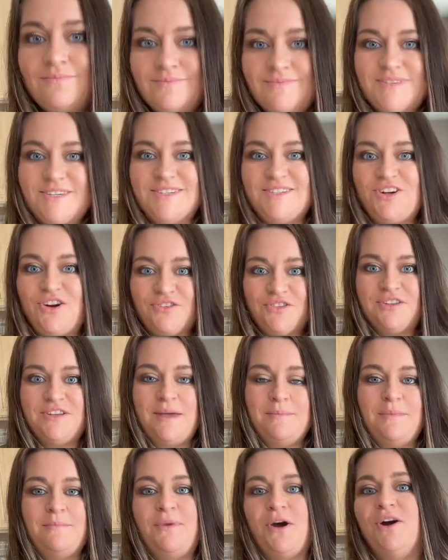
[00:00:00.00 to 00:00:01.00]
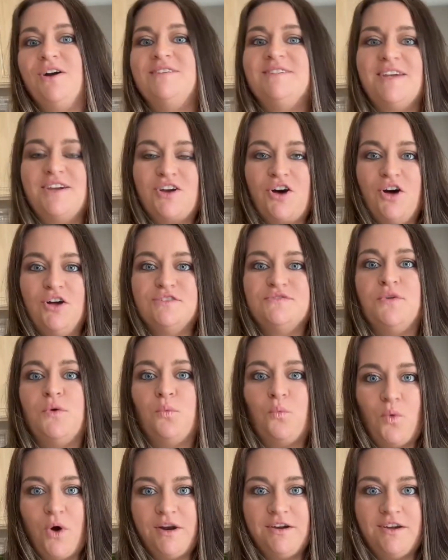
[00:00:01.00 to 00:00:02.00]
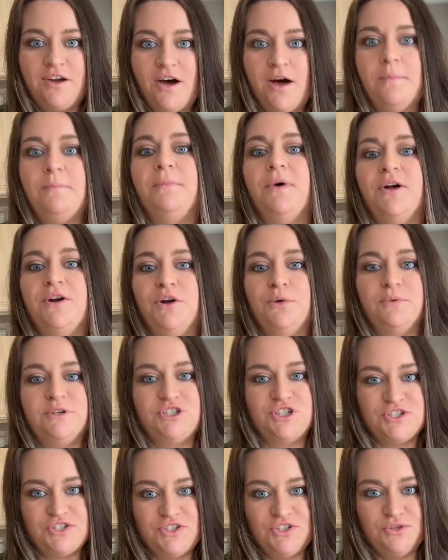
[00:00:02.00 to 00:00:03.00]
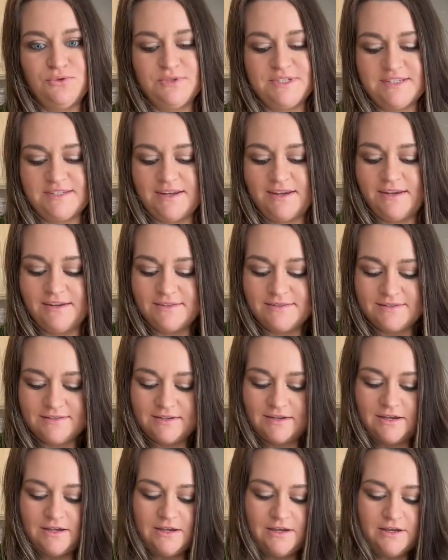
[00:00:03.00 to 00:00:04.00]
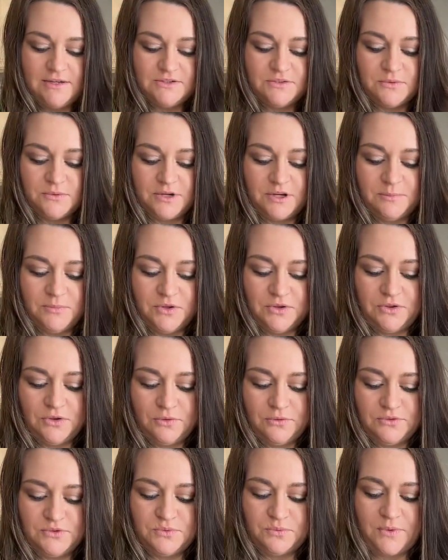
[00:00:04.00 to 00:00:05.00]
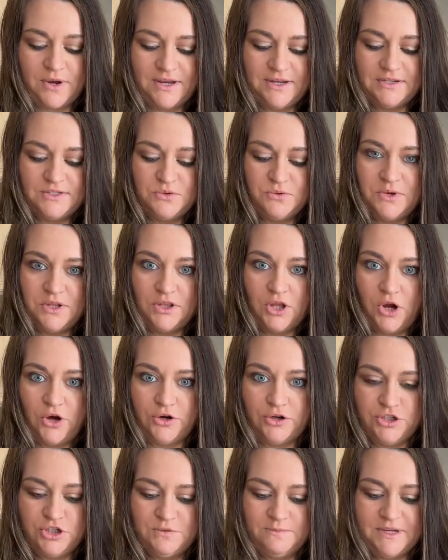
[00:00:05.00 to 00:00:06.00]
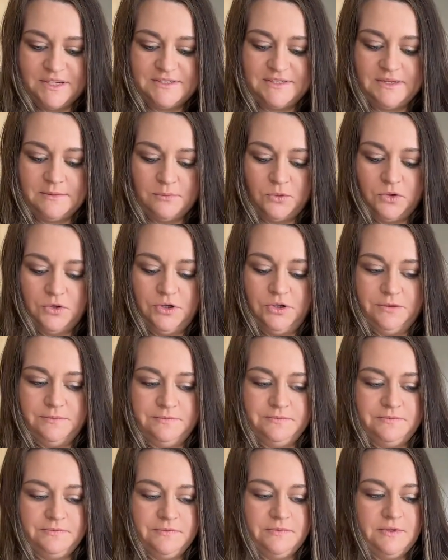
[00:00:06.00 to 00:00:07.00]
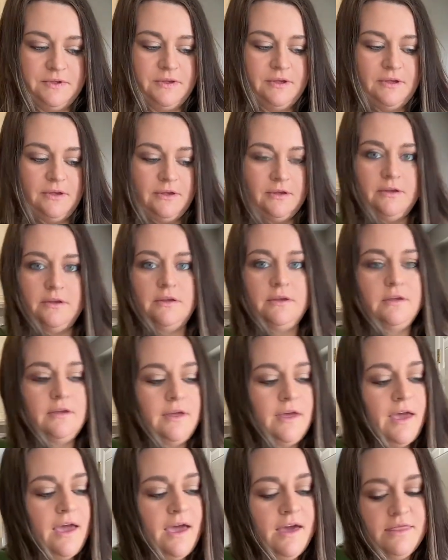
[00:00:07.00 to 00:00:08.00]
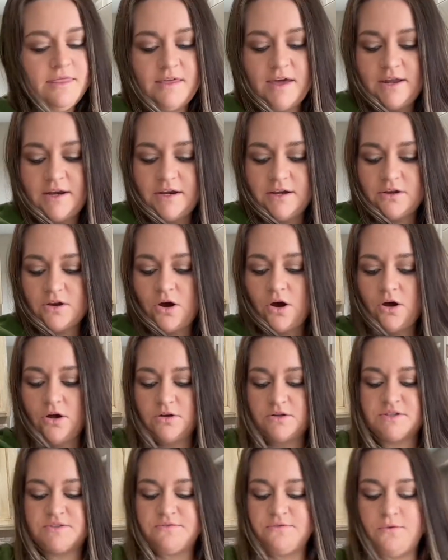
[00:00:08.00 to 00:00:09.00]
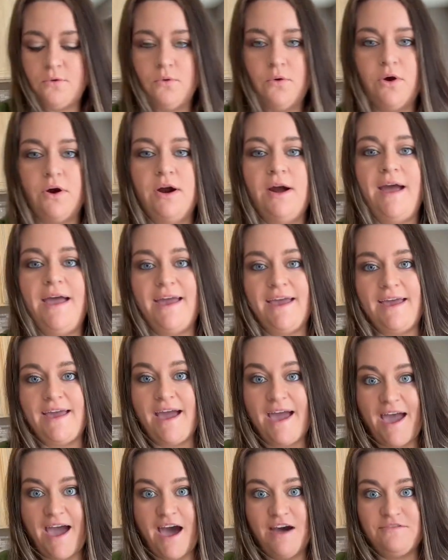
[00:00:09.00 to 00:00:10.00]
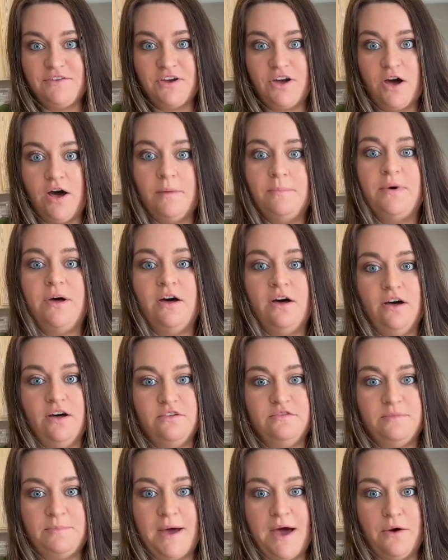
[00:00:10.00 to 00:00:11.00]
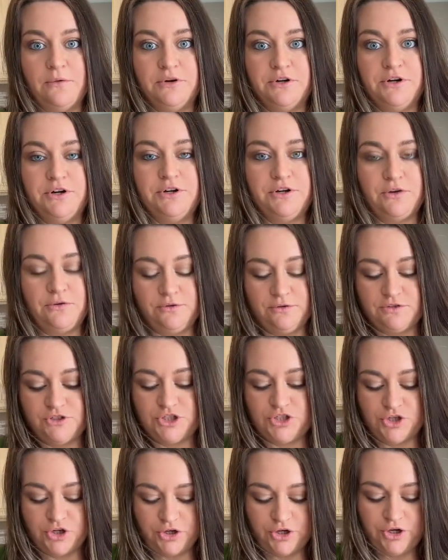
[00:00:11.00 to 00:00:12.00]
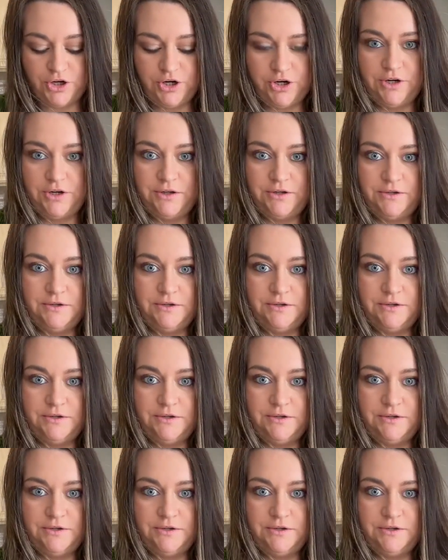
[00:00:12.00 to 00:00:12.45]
To start the lemon bars, it calls for 1 cup butter, which is 2 sticks. So we're gonna put those right into a large mixing bowl. And then it calls for a 1/2 cup of powdered sugar.